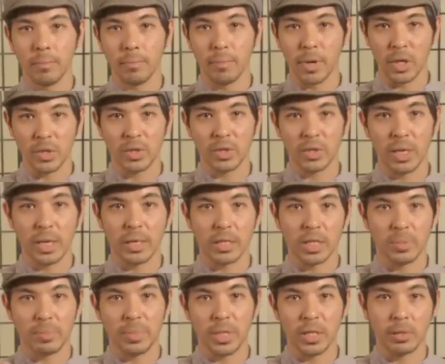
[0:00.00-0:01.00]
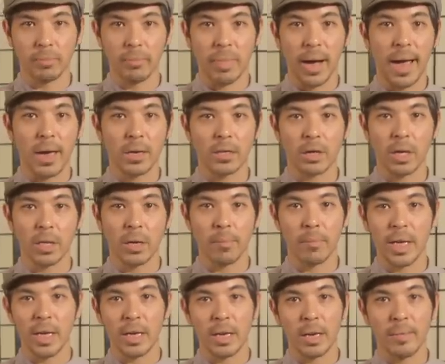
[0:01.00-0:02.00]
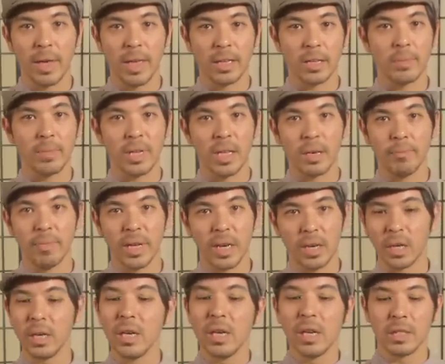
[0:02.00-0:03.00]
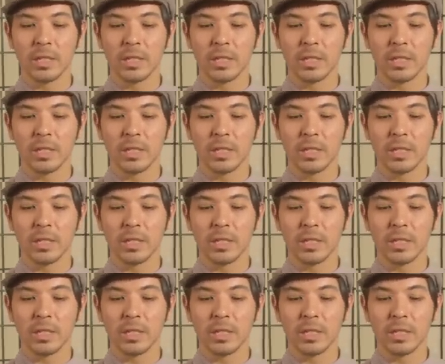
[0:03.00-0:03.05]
burst and spill bile on the meat and make the meat bitter.